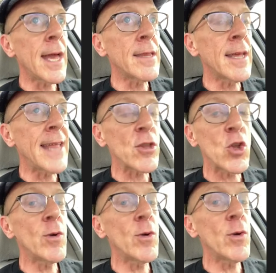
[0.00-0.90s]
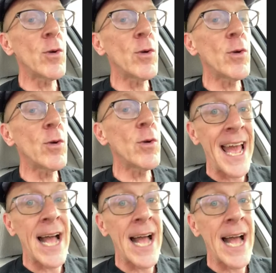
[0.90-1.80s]
did that 2.5-hour
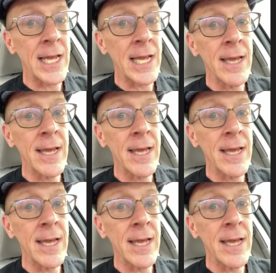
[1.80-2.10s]
finale